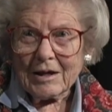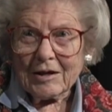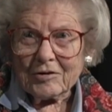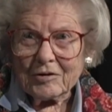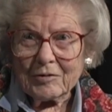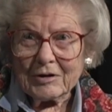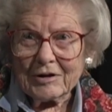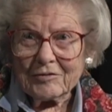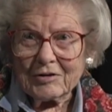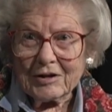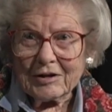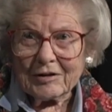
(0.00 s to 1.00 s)
So we
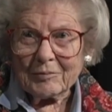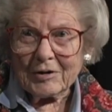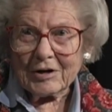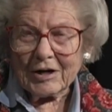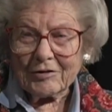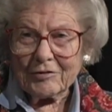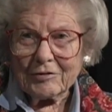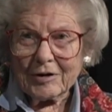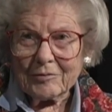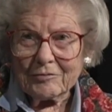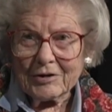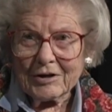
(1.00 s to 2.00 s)
lived in, I
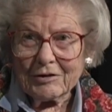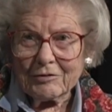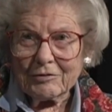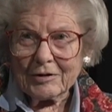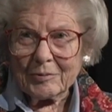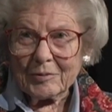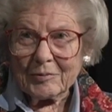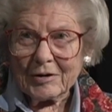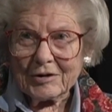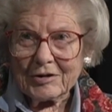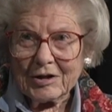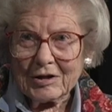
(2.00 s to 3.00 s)
really grew up in
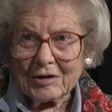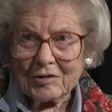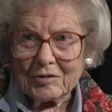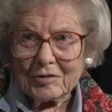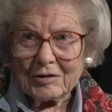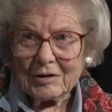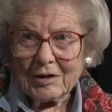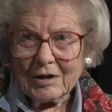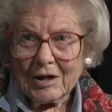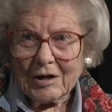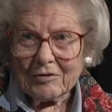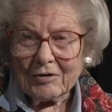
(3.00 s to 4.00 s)
Martinez.
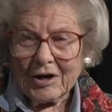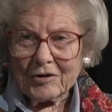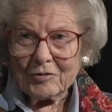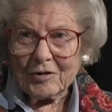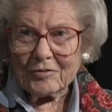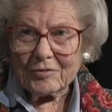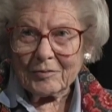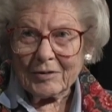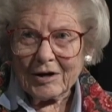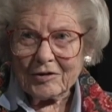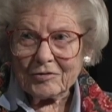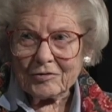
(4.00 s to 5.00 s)
Graduated from
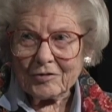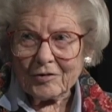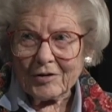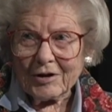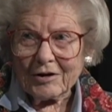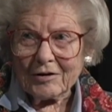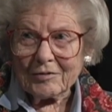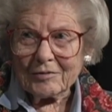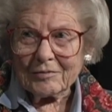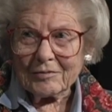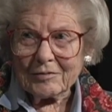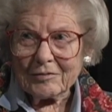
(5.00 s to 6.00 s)
high school there.
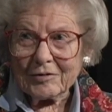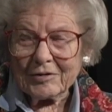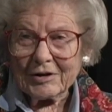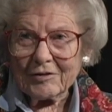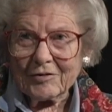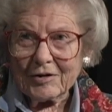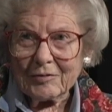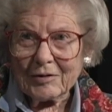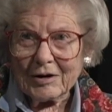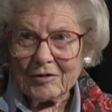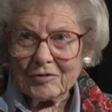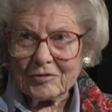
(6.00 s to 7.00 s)
I lived there
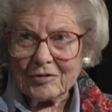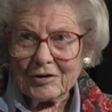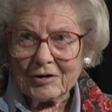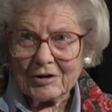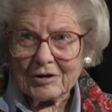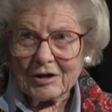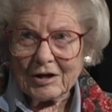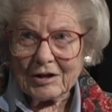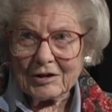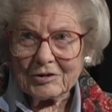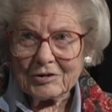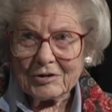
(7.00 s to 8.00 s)
when I was going to college.